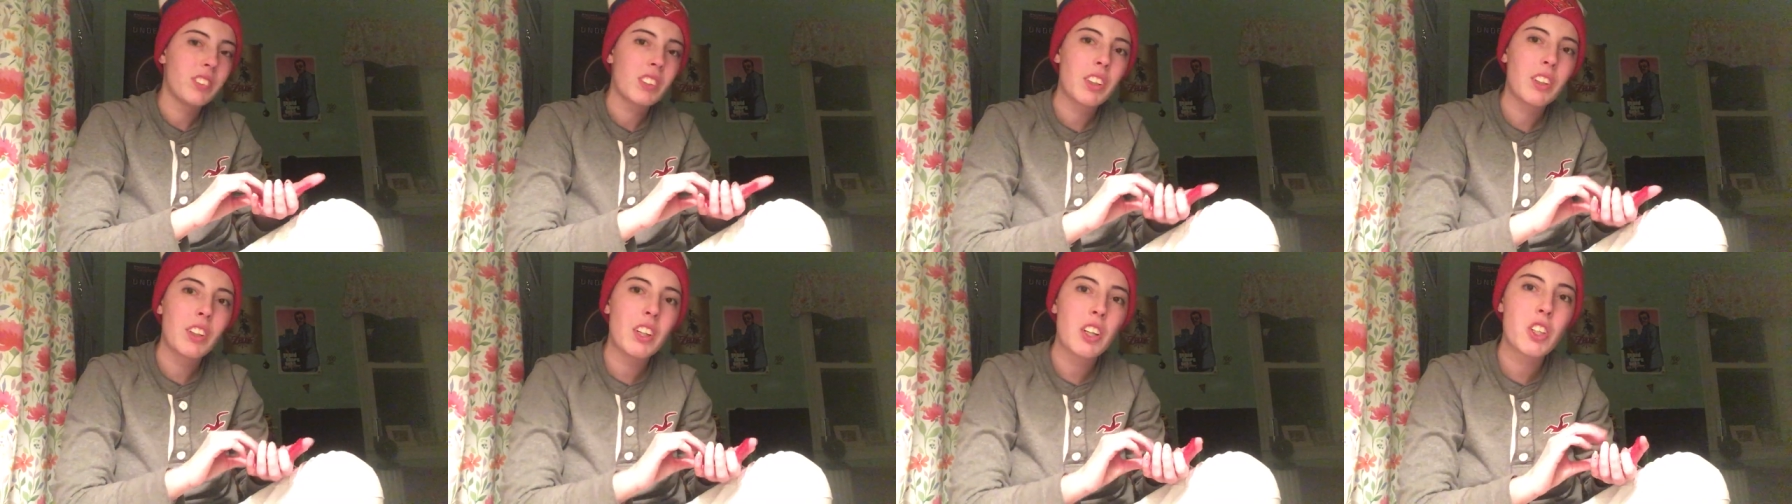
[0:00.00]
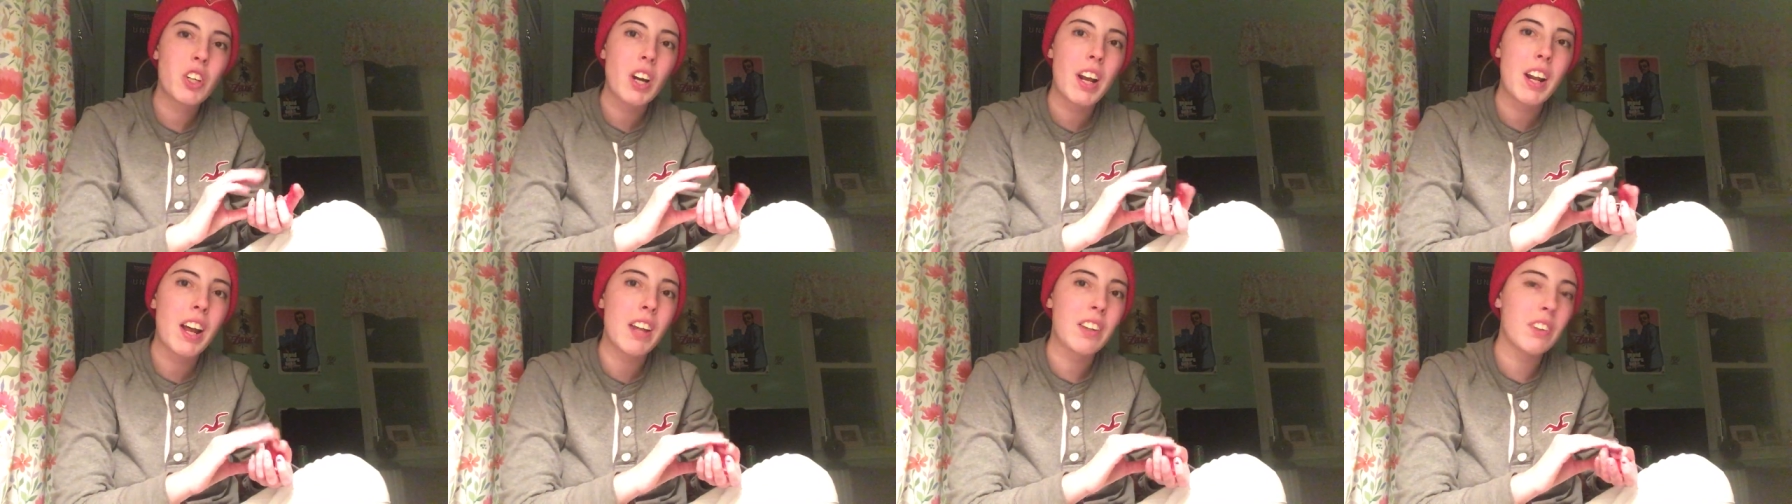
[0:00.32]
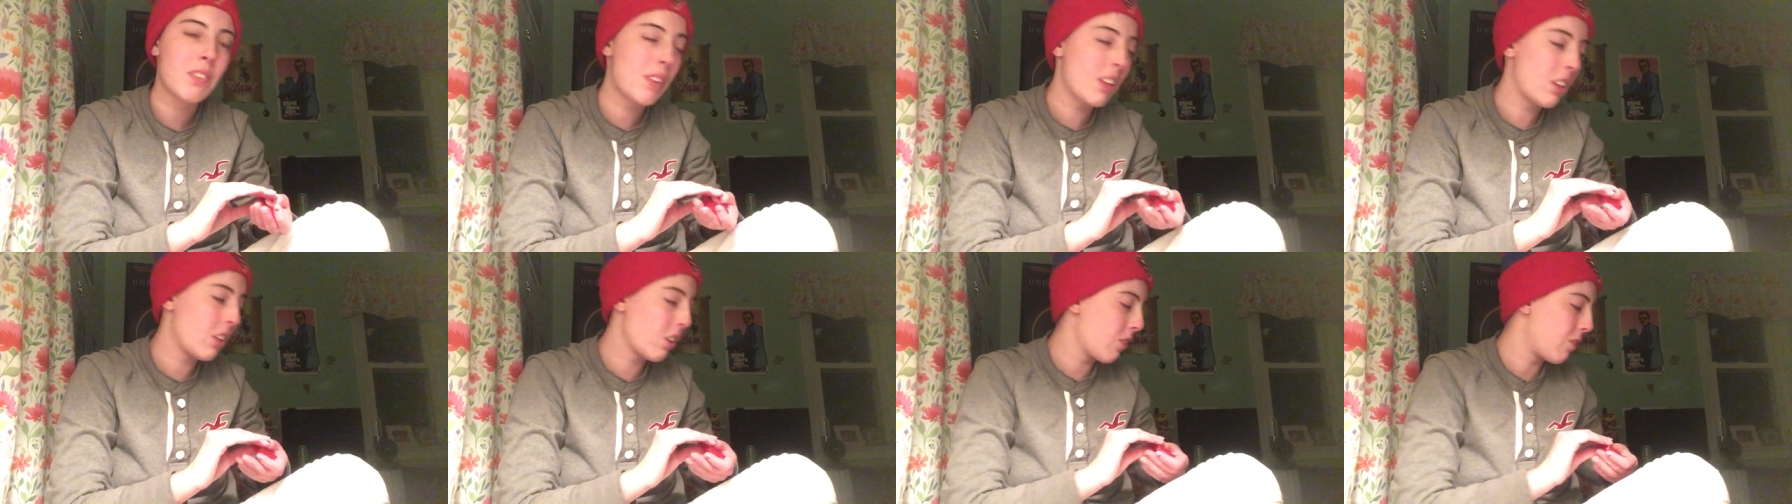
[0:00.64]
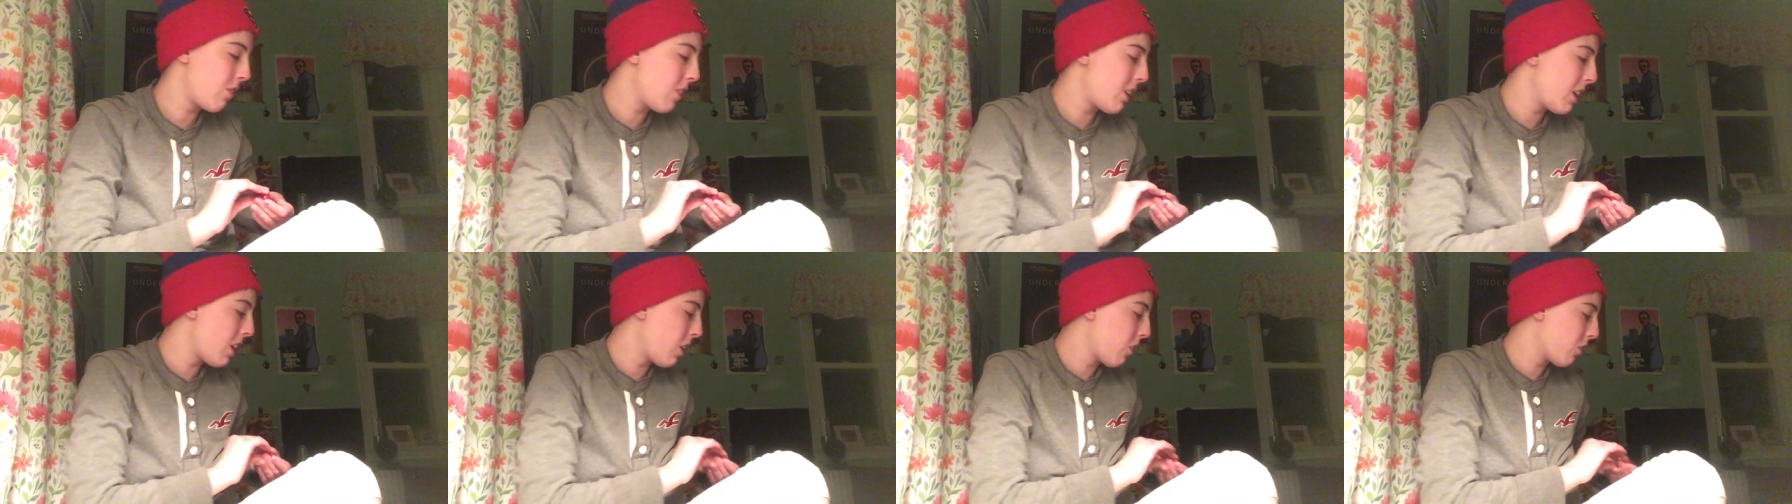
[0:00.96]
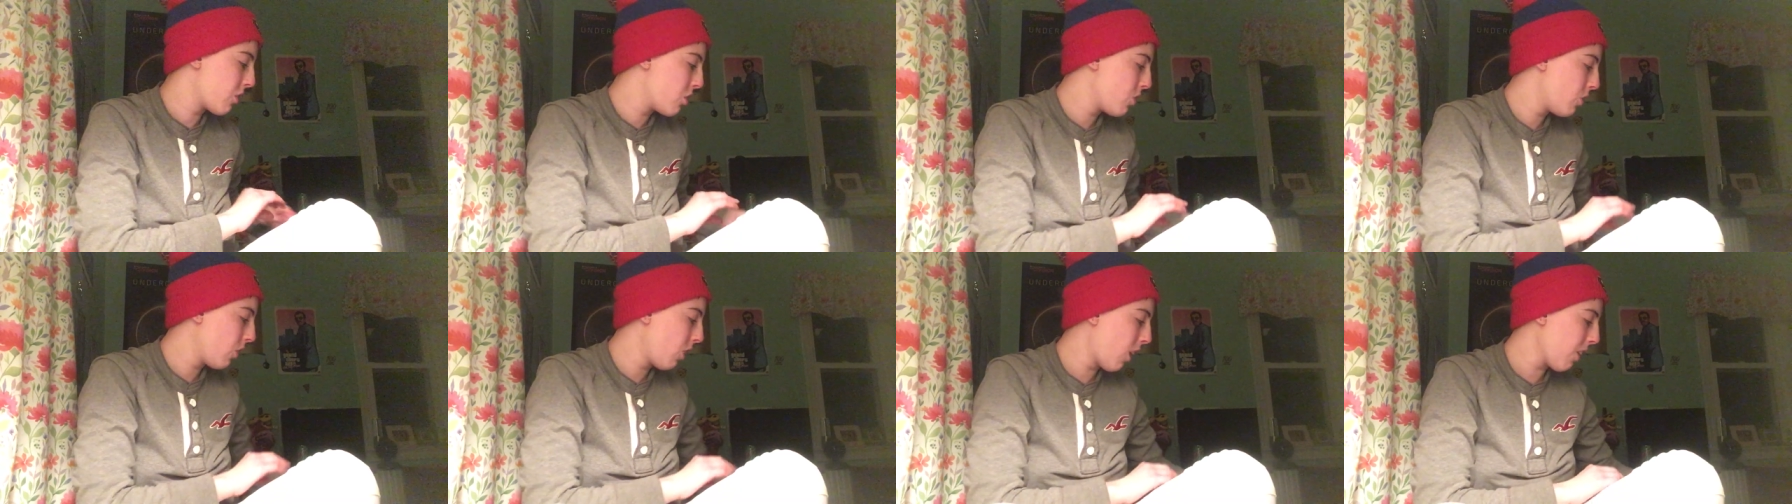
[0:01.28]
I'm gonna try not to make this video
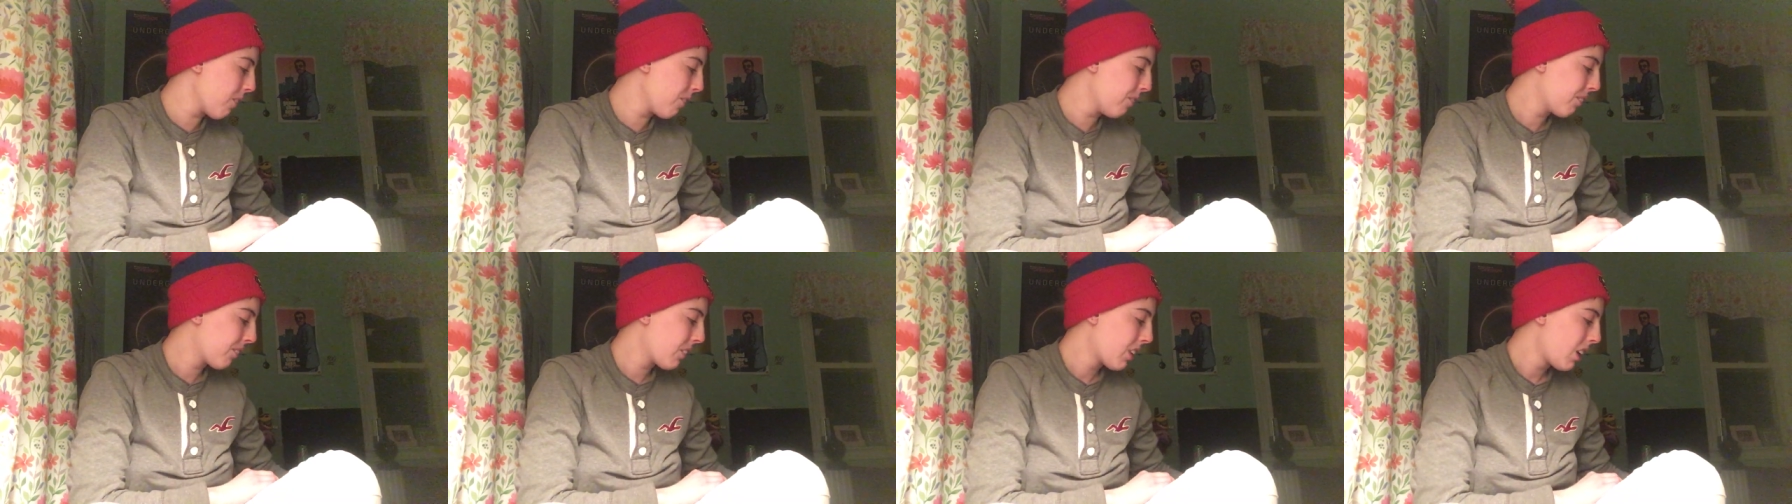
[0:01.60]
too long.